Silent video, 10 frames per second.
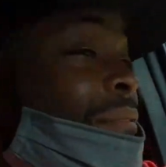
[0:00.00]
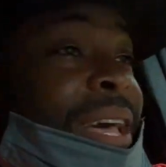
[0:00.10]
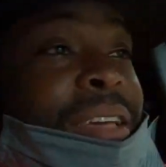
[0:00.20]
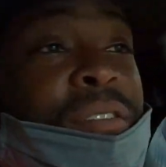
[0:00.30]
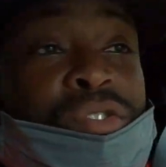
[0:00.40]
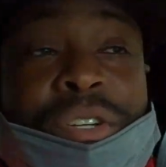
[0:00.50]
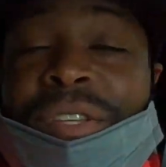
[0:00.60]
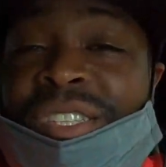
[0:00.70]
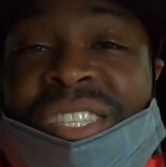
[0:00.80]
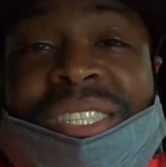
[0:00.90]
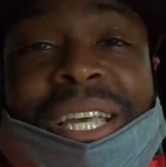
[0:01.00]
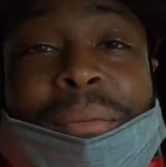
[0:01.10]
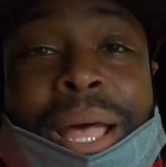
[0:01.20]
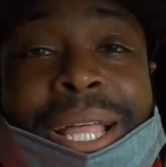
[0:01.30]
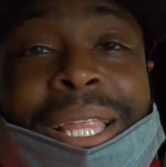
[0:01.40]
have not even driven it since
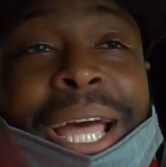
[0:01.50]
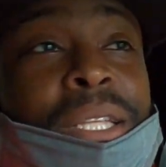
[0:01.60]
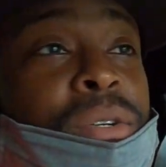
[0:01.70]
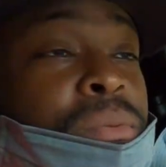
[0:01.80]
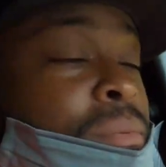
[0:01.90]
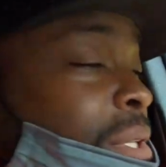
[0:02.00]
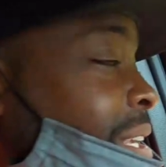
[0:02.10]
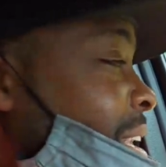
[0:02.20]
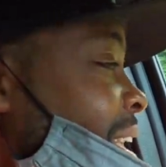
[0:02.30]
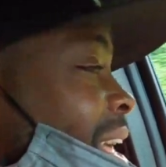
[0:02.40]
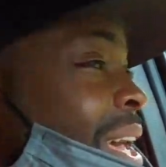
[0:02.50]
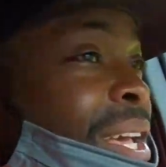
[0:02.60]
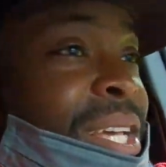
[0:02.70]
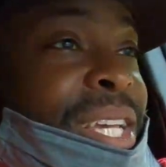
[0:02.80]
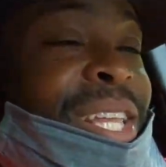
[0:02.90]
I dynoed.
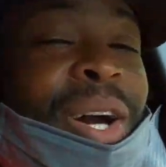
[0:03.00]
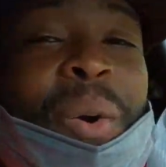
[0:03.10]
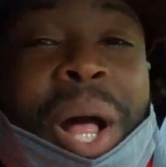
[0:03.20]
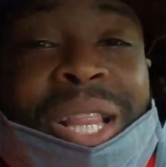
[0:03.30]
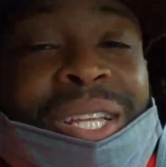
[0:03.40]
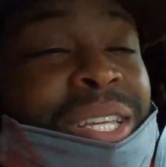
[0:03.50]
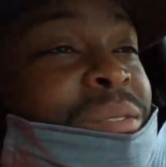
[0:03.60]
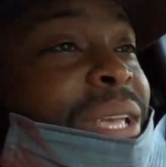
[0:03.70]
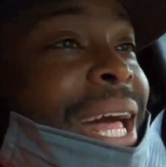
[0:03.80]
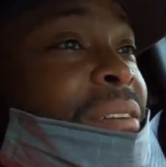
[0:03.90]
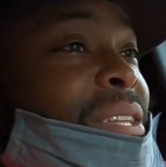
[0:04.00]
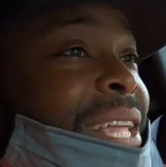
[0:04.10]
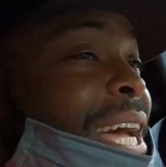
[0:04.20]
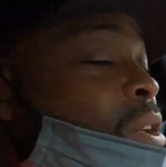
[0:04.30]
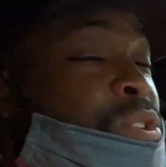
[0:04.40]
You know, I literally got off
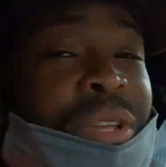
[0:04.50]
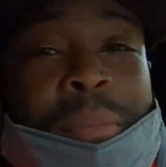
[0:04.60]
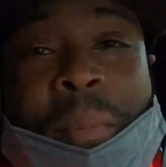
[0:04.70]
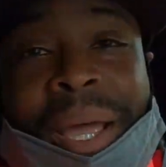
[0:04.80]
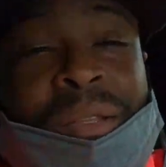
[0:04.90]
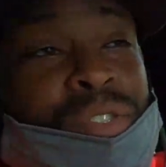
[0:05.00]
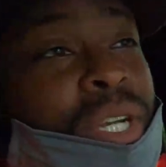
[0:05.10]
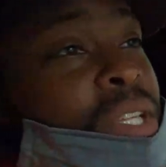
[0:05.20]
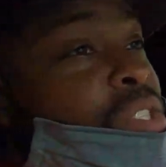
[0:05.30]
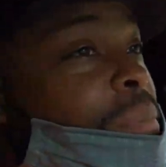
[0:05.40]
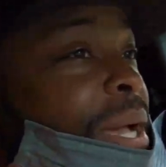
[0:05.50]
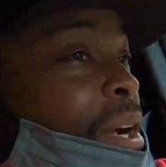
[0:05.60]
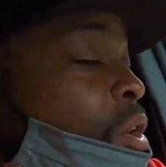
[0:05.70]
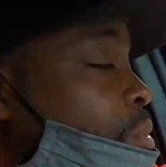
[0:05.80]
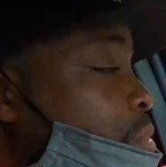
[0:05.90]
the dyno, strapped it back on the trailer, took it
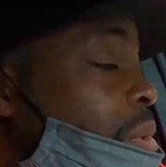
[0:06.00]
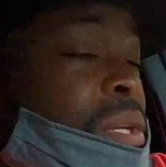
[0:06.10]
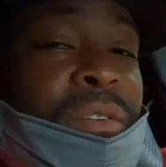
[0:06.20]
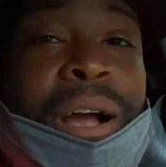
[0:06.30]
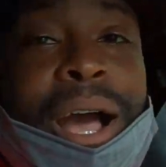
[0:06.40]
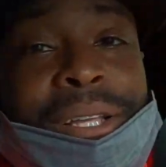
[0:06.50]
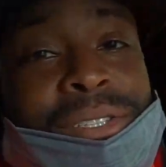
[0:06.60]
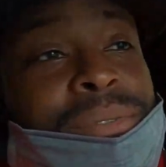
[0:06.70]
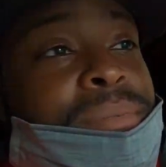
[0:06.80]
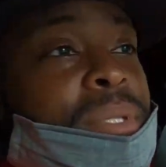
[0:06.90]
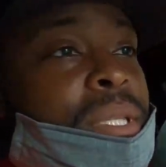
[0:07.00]
back home, threw it in the garage.